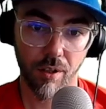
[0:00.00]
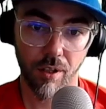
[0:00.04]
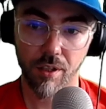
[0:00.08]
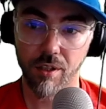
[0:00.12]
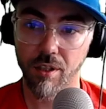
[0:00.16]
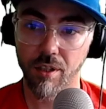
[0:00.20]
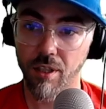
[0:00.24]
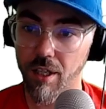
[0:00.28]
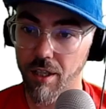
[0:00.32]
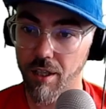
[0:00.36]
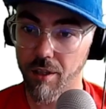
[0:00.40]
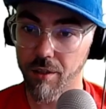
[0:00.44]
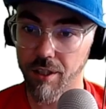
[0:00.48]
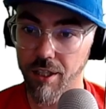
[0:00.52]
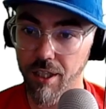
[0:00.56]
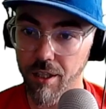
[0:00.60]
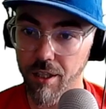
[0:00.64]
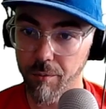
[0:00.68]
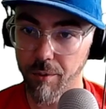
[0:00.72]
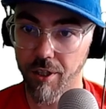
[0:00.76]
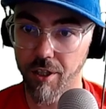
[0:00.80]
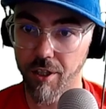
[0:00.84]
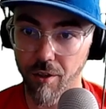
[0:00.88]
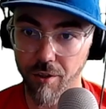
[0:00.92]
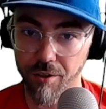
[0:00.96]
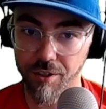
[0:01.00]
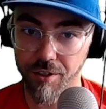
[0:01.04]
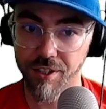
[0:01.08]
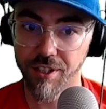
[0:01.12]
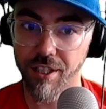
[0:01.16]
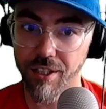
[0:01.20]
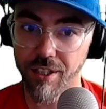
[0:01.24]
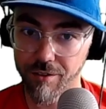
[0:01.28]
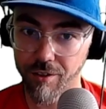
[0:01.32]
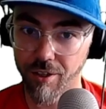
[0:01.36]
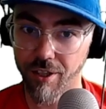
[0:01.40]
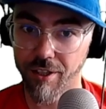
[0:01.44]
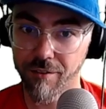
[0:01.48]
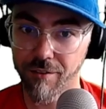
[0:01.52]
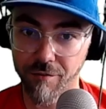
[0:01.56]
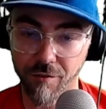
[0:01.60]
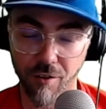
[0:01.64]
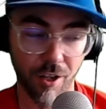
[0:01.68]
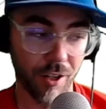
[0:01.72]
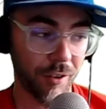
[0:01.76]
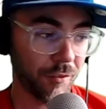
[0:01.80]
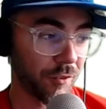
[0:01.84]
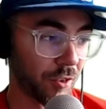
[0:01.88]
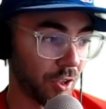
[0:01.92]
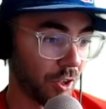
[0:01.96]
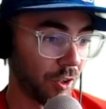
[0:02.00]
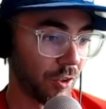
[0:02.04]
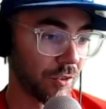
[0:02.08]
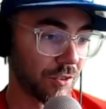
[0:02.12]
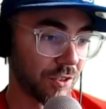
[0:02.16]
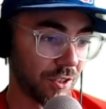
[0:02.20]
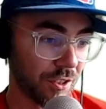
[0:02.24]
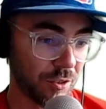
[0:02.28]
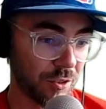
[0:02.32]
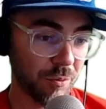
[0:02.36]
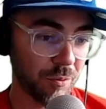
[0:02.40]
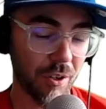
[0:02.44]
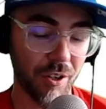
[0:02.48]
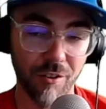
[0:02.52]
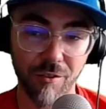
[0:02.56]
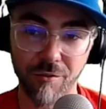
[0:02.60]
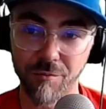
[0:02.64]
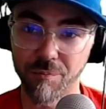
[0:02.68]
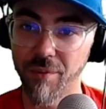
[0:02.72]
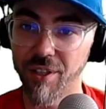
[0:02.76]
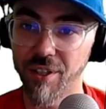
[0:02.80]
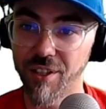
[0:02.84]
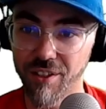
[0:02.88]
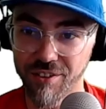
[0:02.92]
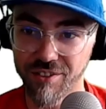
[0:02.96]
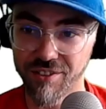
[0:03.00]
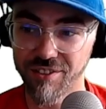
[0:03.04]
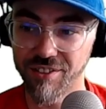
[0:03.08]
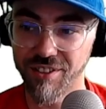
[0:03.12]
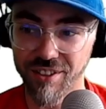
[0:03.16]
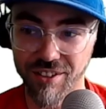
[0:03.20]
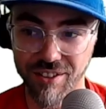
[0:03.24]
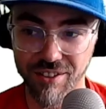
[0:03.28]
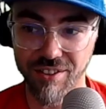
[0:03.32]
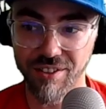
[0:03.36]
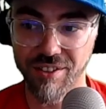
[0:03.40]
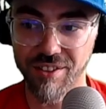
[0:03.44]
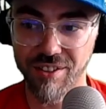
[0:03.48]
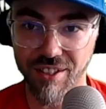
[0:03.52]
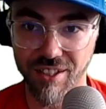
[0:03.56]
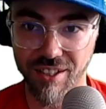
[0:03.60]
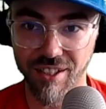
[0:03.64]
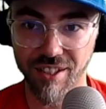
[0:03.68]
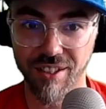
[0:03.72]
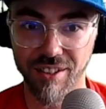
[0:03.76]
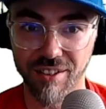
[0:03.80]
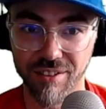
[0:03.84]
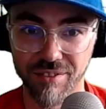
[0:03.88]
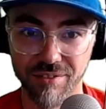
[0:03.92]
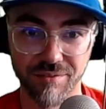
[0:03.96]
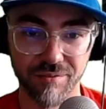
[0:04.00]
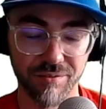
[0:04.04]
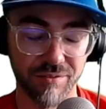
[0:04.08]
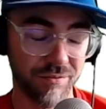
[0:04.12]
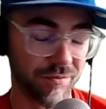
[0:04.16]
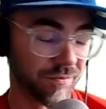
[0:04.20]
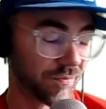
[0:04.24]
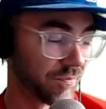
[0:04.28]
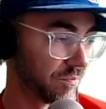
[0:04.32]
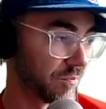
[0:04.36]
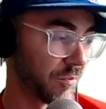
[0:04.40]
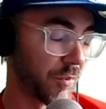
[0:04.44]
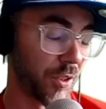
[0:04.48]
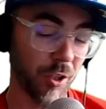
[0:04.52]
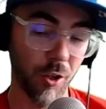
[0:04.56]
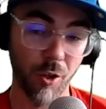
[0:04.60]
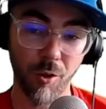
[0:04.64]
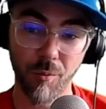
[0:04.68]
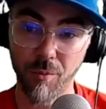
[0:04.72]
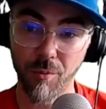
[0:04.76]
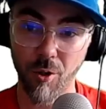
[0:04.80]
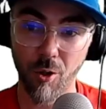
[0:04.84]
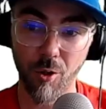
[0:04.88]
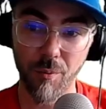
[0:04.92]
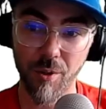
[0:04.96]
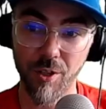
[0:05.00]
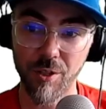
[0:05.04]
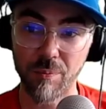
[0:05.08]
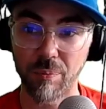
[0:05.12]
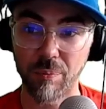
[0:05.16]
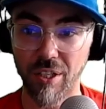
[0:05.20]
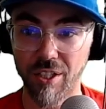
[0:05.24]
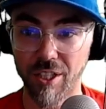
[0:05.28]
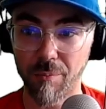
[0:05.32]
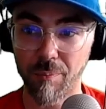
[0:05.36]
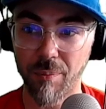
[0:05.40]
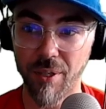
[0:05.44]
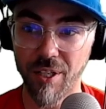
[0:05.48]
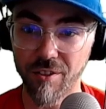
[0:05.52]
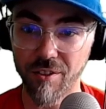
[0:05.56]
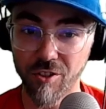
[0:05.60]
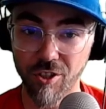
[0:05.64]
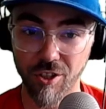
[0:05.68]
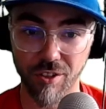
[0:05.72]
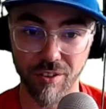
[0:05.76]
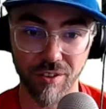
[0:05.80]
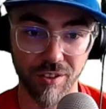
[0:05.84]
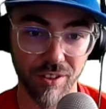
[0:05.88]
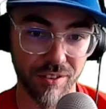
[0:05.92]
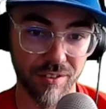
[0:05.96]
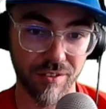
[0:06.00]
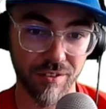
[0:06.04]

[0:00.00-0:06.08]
then, we go on to kick like 5 goals in 12 minutes, and we almost bloody pinch it.